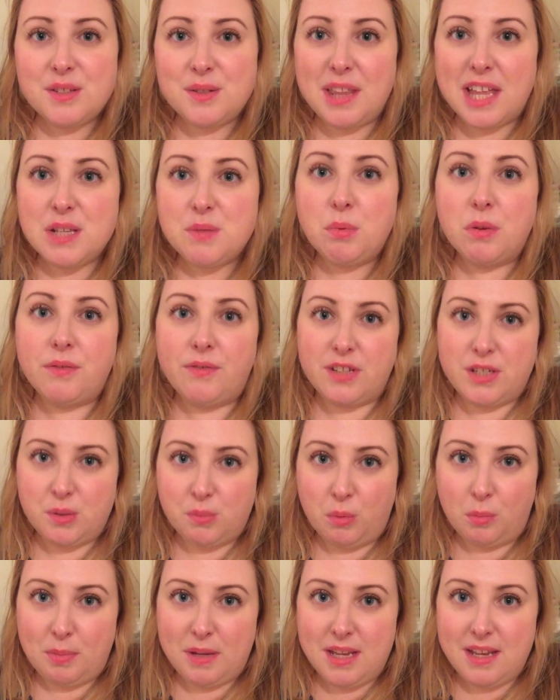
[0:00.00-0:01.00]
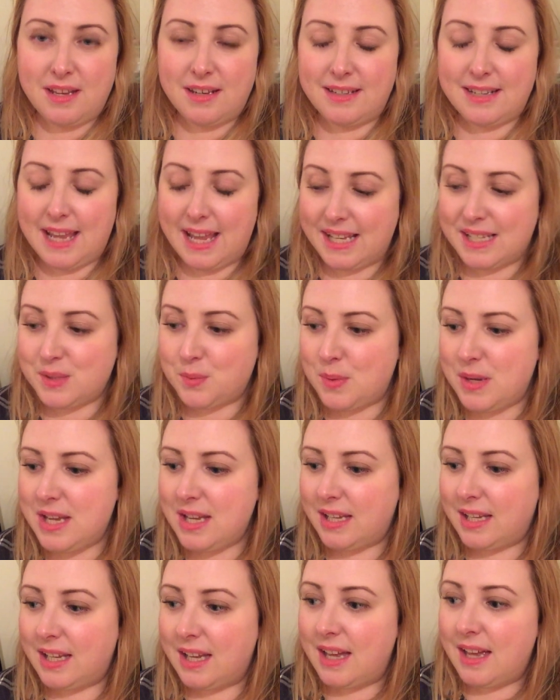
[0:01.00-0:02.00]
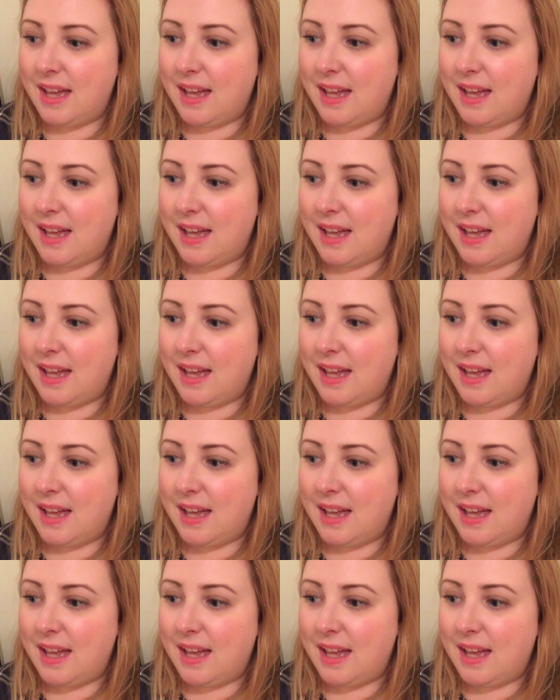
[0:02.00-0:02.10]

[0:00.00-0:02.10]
So that's what the video will be next week.